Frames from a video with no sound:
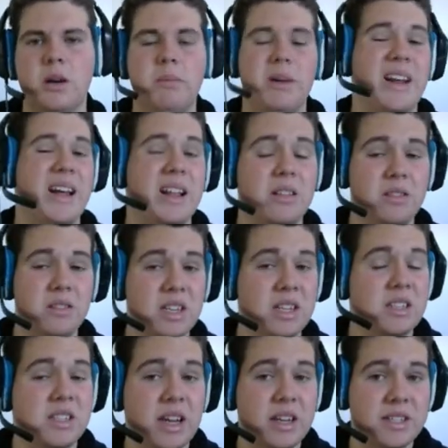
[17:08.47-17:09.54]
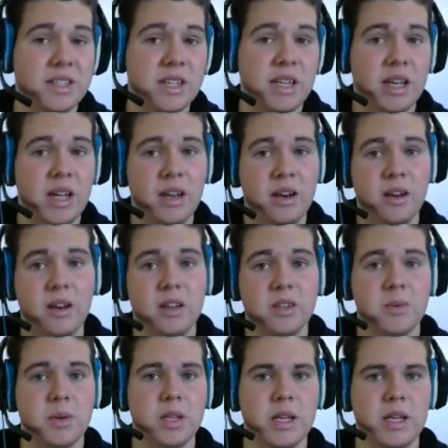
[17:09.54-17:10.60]
but it had Dick Stacey in it, as
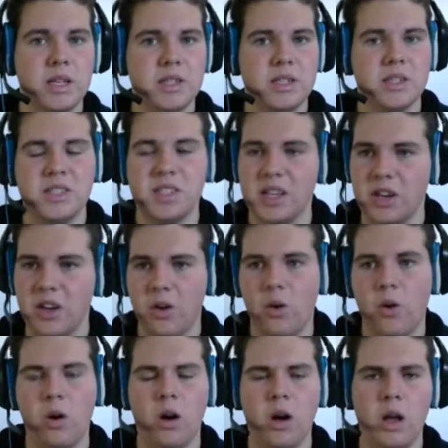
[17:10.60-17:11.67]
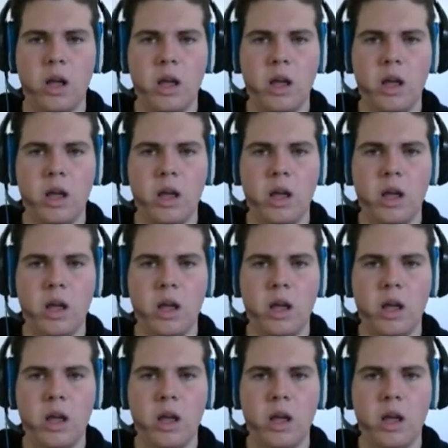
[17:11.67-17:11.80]
well as Senor,